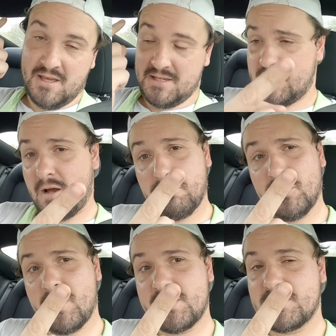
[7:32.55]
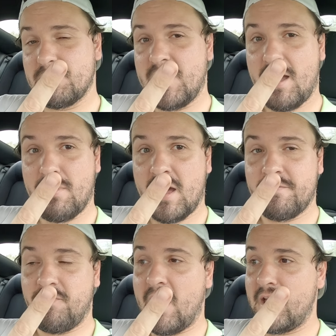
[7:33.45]
The Acela plugs, not
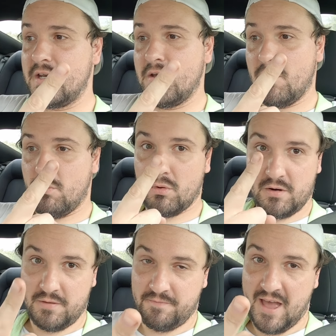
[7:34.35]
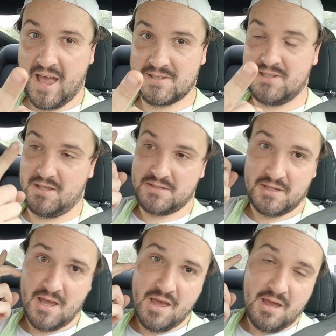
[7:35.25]
modified, were the fastest.